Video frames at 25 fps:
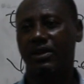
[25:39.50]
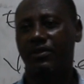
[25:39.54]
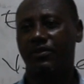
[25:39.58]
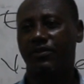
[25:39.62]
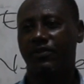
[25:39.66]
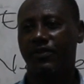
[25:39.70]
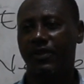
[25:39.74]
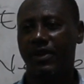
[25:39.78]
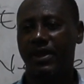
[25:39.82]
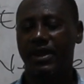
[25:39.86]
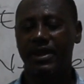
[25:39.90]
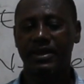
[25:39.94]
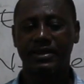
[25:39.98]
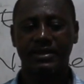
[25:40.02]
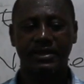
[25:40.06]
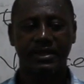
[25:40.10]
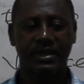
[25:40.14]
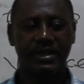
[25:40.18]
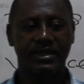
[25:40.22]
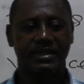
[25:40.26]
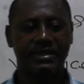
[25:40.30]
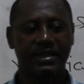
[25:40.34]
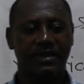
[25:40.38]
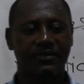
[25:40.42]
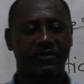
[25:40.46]
The
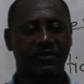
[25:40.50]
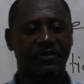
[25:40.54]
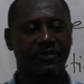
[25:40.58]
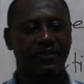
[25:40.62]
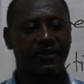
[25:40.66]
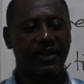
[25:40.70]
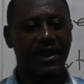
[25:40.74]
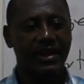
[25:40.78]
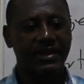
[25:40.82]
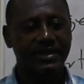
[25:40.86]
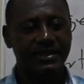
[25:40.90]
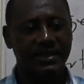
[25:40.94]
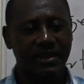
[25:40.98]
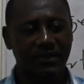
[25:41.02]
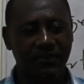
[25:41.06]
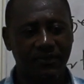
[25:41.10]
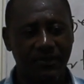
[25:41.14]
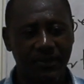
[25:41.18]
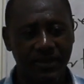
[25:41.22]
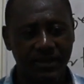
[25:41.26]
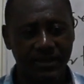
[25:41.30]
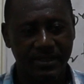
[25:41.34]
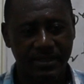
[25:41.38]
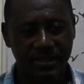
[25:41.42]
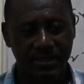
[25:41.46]
face is a flat
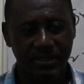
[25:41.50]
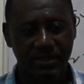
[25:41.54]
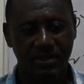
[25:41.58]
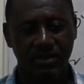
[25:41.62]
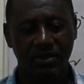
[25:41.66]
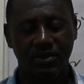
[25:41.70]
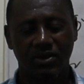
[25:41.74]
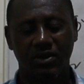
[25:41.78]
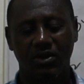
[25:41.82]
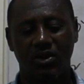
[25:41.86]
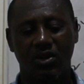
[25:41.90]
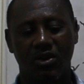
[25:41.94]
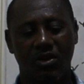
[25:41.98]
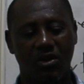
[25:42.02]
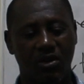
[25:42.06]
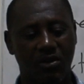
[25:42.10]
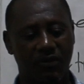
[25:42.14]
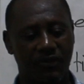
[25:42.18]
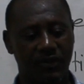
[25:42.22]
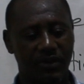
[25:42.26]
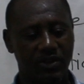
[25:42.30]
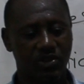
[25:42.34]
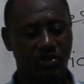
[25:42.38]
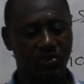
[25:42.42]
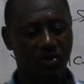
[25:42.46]
surface
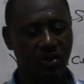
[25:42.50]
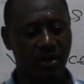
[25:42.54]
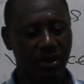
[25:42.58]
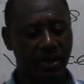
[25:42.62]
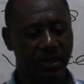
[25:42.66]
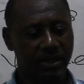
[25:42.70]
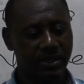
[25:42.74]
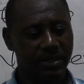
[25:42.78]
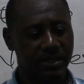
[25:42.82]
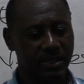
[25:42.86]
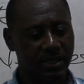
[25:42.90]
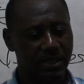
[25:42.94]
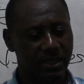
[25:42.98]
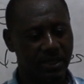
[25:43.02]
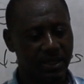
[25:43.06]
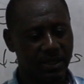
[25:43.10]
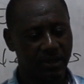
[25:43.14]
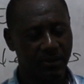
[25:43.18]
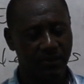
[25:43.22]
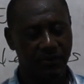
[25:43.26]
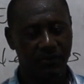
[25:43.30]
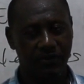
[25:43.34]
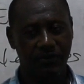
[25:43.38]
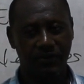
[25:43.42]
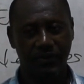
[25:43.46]
of a solid
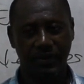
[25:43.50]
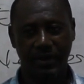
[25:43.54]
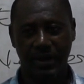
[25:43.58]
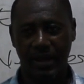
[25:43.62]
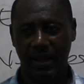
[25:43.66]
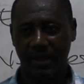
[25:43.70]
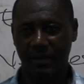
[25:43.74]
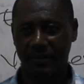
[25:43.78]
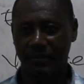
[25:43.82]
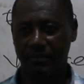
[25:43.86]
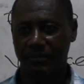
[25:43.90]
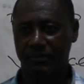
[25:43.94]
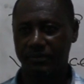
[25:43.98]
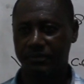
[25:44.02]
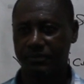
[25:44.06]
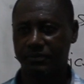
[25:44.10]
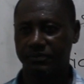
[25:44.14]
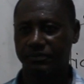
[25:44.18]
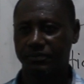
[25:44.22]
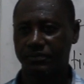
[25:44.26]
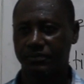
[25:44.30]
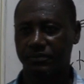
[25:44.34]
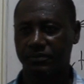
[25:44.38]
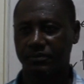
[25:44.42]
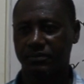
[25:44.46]
figure.
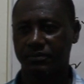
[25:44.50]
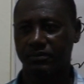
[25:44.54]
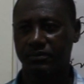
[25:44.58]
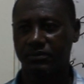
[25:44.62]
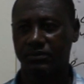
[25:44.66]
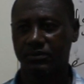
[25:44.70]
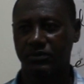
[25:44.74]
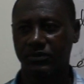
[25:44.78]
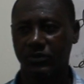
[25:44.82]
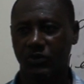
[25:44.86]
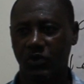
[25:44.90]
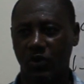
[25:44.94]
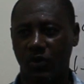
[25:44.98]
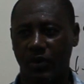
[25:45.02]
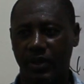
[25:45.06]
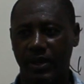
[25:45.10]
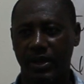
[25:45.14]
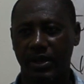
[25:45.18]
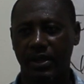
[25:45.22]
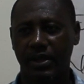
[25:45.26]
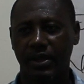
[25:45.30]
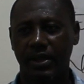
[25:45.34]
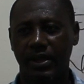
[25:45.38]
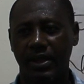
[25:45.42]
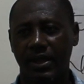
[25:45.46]

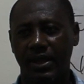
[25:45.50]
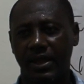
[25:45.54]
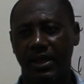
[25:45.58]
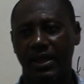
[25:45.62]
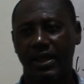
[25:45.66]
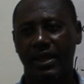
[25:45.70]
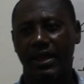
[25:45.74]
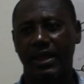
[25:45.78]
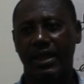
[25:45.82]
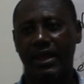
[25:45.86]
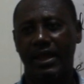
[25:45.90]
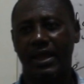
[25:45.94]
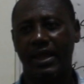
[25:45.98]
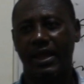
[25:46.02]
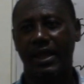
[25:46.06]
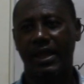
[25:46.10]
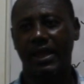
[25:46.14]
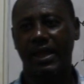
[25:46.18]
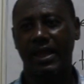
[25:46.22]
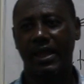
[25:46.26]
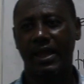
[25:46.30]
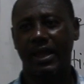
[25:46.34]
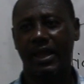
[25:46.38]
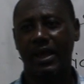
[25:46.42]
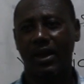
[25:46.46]
Okay?
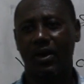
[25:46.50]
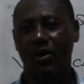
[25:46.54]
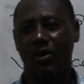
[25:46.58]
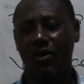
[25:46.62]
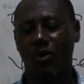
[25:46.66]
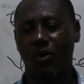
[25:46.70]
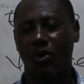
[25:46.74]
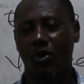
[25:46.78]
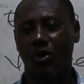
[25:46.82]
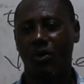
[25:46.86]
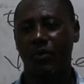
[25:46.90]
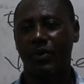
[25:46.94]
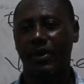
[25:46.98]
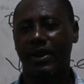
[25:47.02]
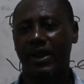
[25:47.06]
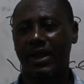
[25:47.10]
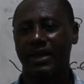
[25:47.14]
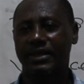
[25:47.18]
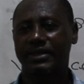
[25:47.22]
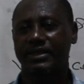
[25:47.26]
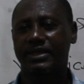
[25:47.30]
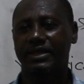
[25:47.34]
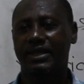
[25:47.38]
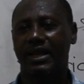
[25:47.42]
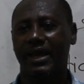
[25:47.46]
Or we
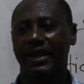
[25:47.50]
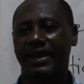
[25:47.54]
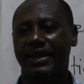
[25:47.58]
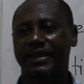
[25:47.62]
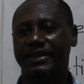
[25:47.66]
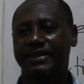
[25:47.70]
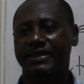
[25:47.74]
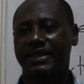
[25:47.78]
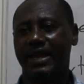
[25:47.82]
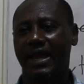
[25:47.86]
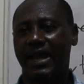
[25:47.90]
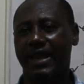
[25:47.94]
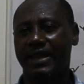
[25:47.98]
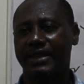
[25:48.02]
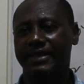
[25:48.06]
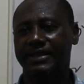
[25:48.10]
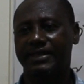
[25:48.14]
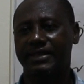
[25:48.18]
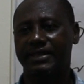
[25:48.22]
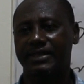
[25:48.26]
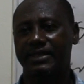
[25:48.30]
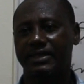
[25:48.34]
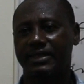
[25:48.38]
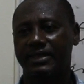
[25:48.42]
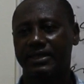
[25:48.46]
can say that the
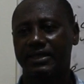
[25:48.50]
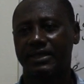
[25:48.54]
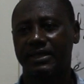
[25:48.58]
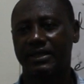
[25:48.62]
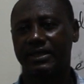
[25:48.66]
size.